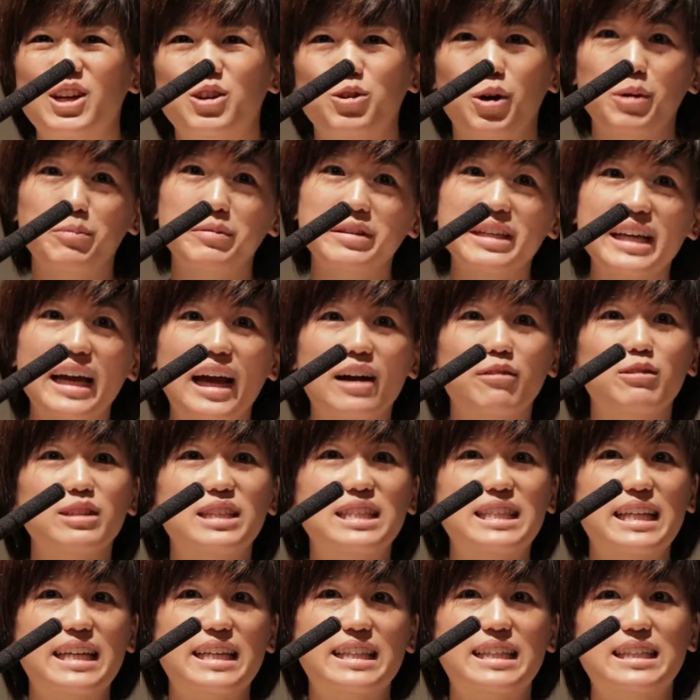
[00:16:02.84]
Normally I
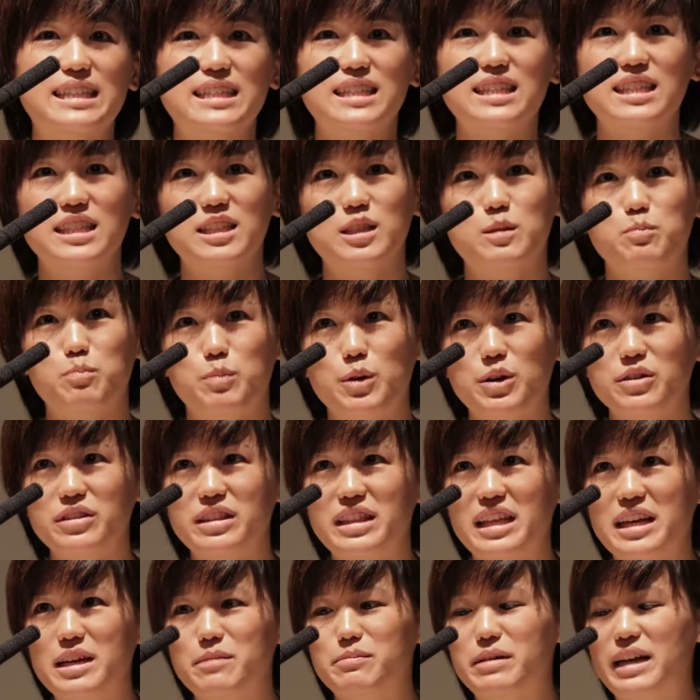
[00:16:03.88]
would say that it's his
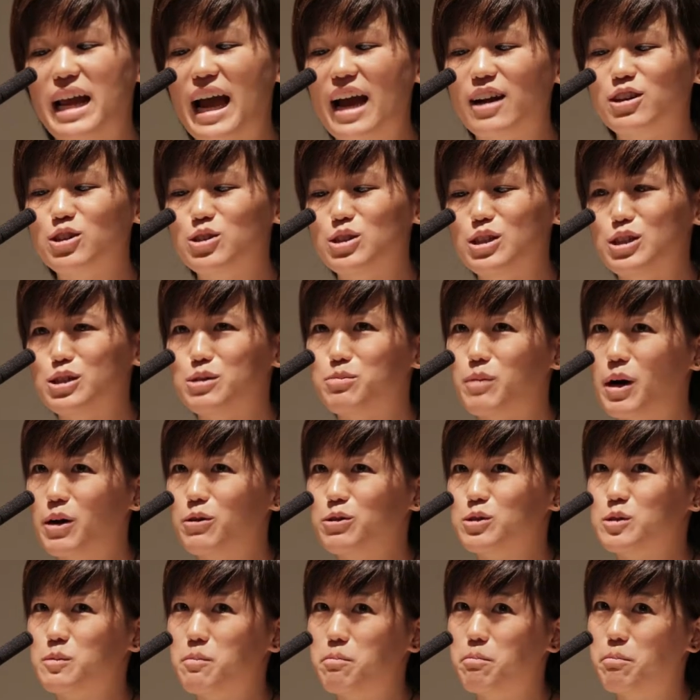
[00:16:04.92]
birthday, but actually
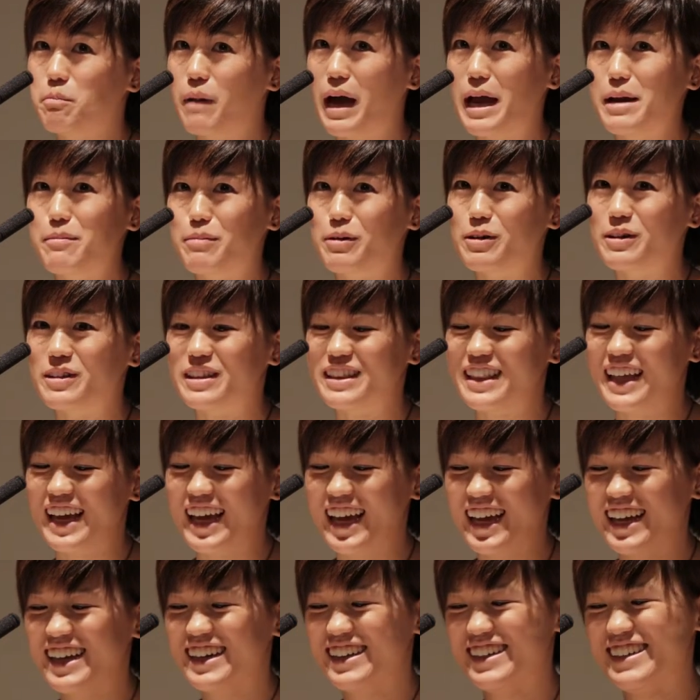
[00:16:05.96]
tomorrow is my
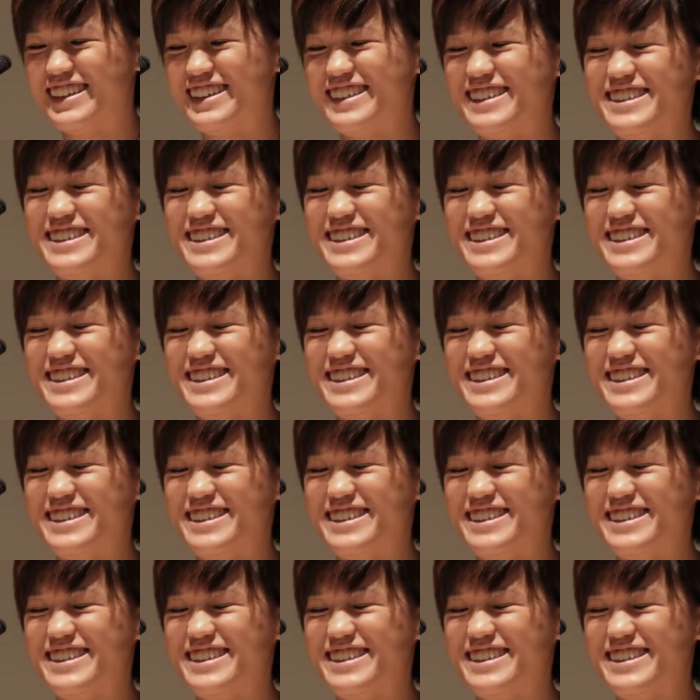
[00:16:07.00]
birthday.